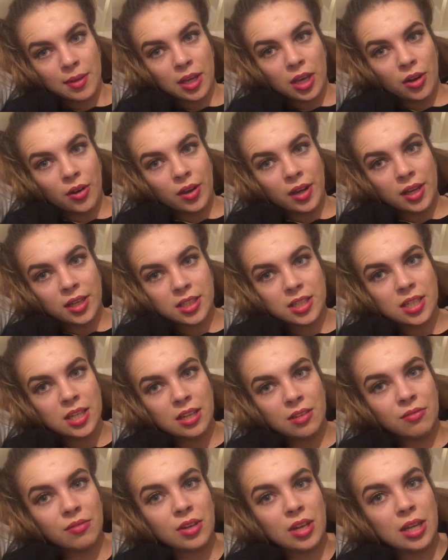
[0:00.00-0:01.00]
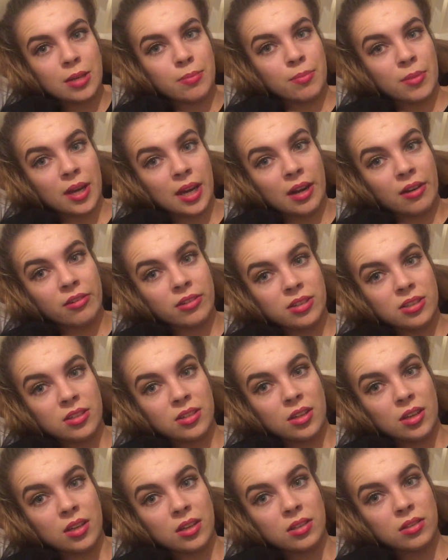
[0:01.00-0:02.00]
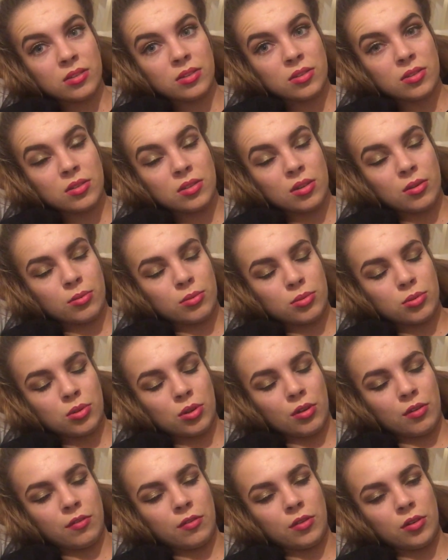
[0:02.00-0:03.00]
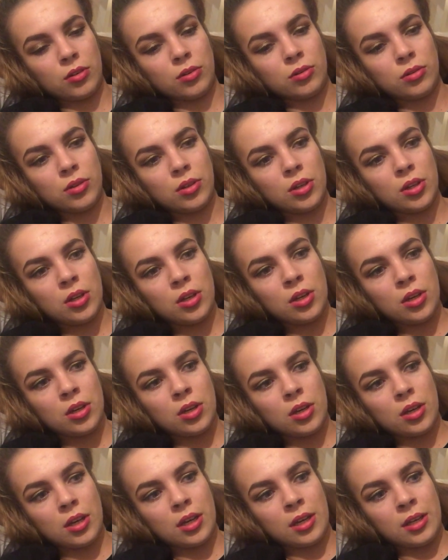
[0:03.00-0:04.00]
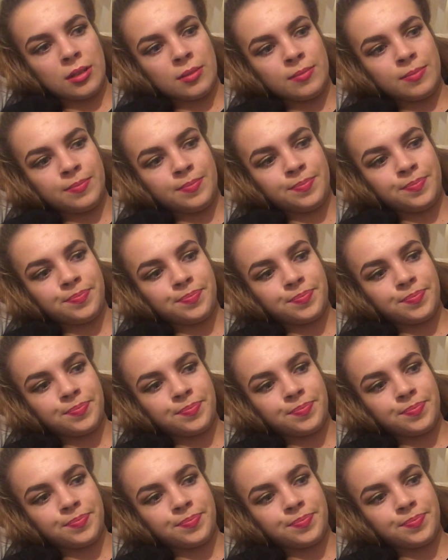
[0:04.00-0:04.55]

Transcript: me going. I didn't even need my carrot sticks. I was so full. And